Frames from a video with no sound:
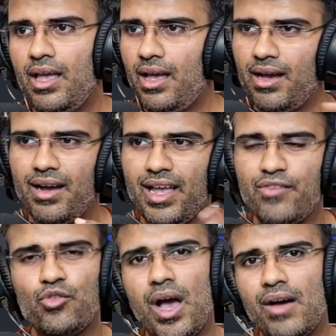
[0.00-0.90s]

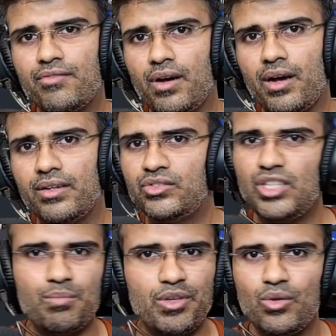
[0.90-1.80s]
If you have a
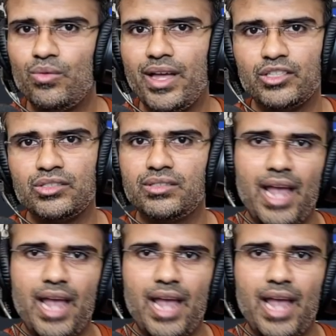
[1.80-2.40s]
CPU that's